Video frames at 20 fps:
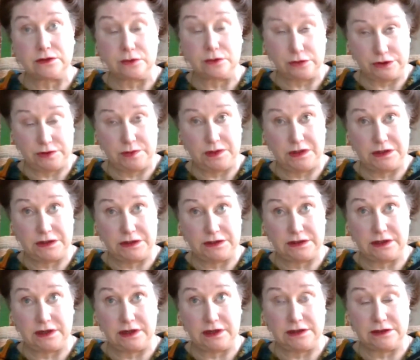ought to be
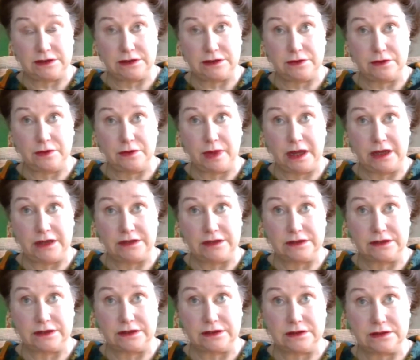decided on the
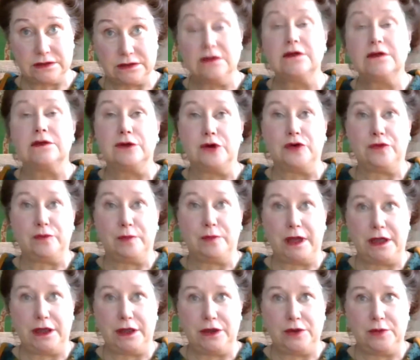basis of
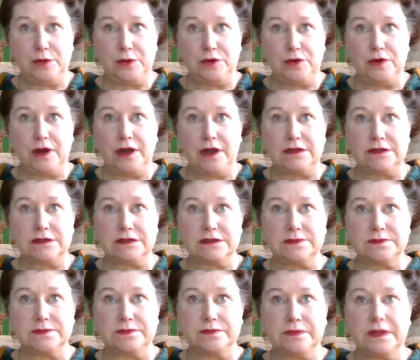my human rights.